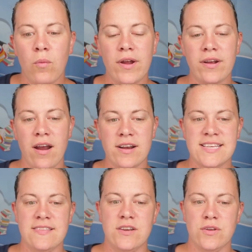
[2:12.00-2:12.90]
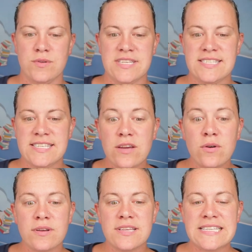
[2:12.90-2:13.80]
Wirecard is on the news. Its
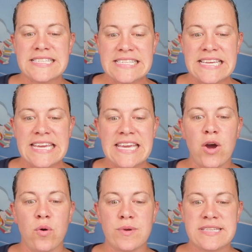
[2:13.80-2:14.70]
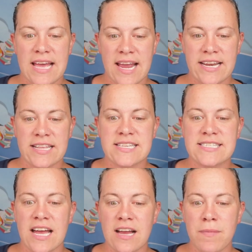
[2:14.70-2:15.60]
CEO resigned in the
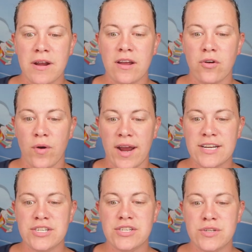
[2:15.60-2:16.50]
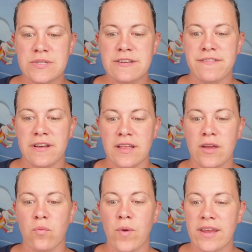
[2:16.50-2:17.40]
stock market crash due to
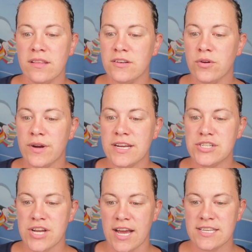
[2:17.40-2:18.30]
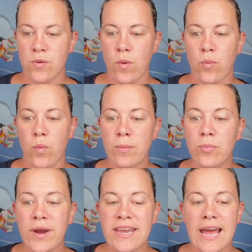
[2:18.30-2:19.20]
failing regulatory checks, with
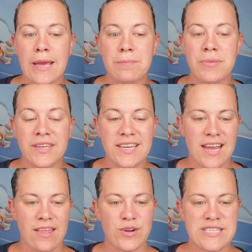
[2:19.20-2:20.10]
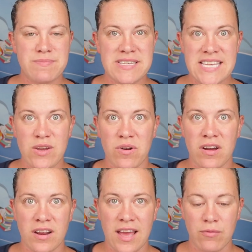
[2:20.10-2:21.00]
$1.9 billion missing
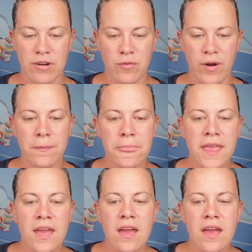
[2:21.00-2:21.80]
or unaccounted for.